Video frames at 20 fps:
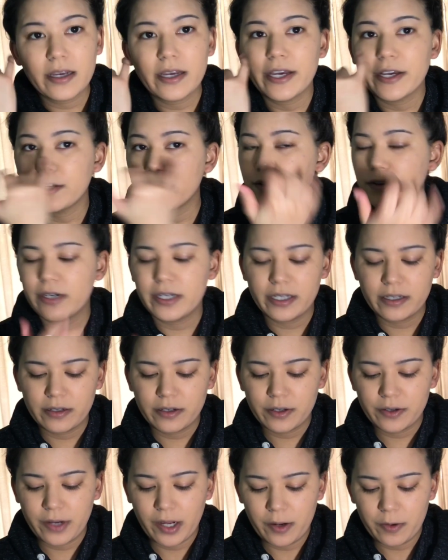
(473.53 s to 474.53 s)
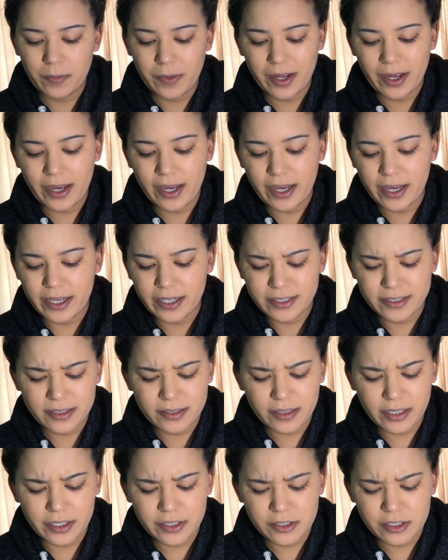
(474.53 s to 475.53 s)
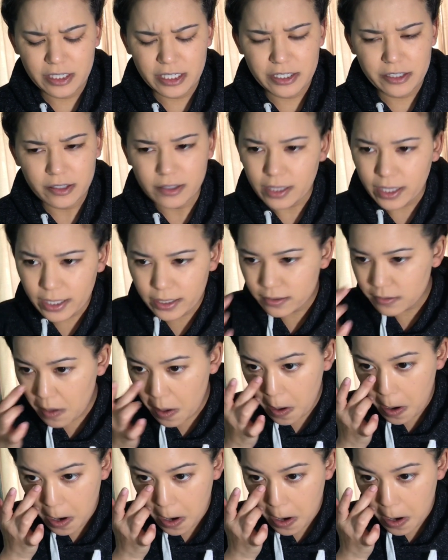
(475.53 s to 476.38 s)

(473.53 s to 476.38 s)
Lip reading: I go in around my eyes. I usually do that